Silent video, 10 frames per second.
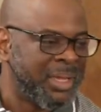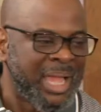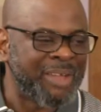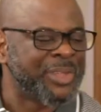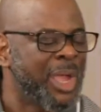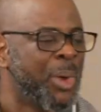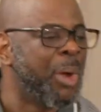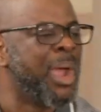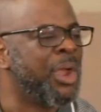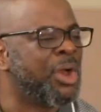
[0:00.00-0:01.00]
After a while,
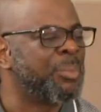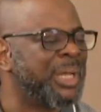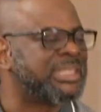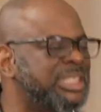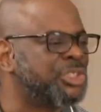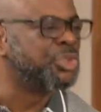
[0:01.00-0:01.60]
when God blesses you,